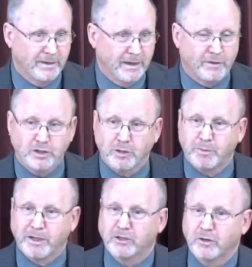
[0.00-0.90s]
of his
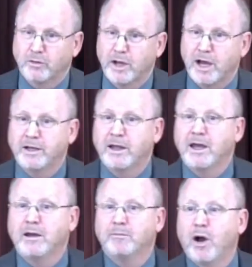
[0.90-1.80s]
dependence on God.
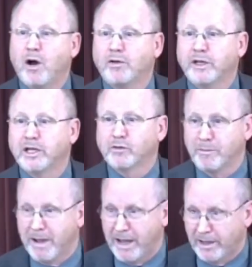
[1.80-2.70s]
Paul needed a
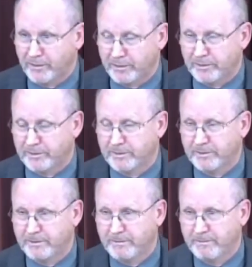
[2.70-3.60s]
reminder
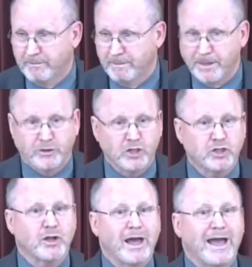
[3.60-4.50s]
that
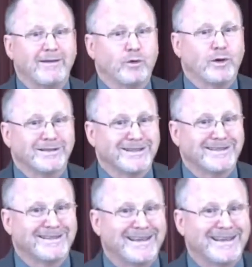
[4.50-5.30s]
this life wasn't